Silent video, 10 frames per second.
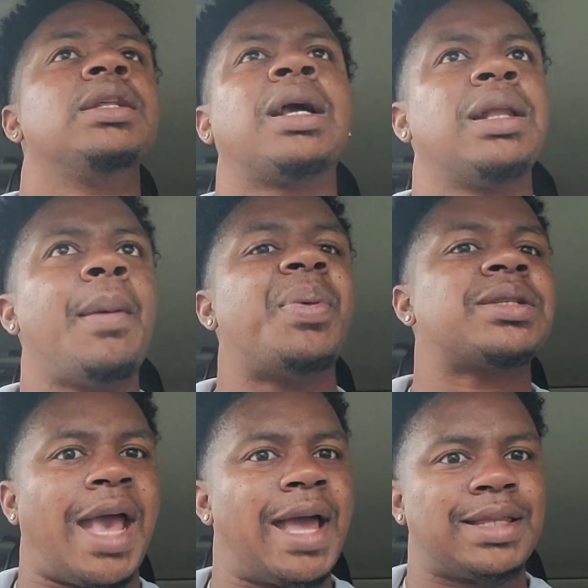The
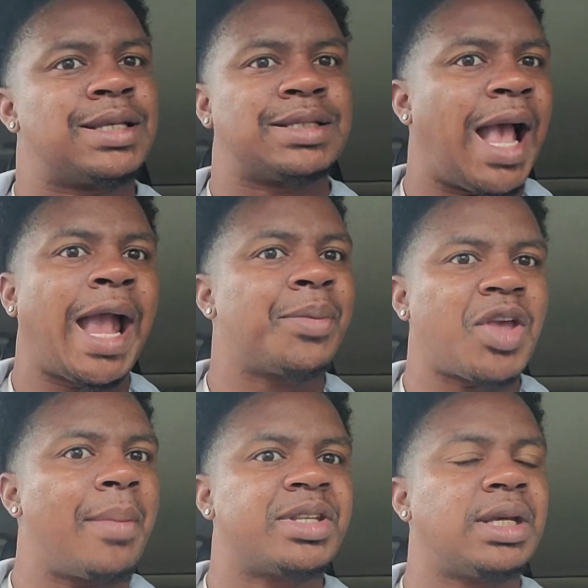Clippers had the same
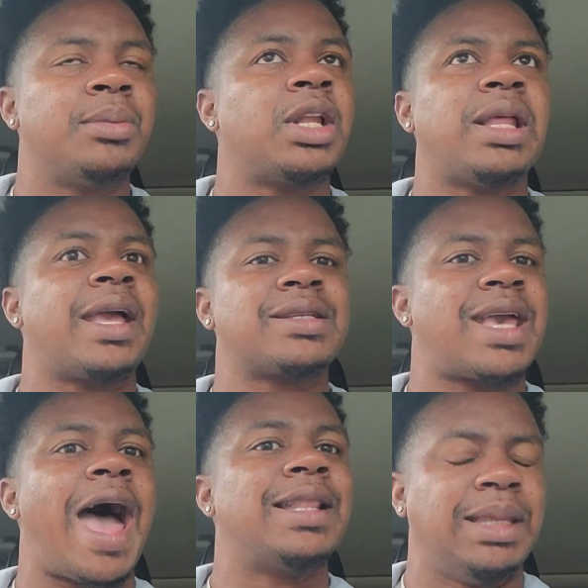type of team the Lakers
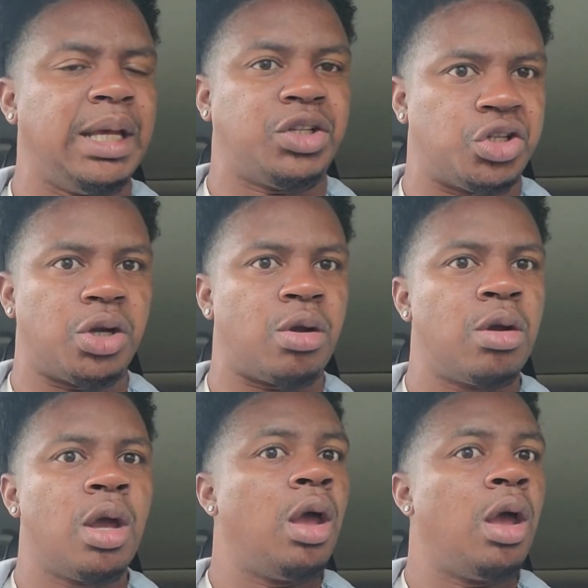got this year,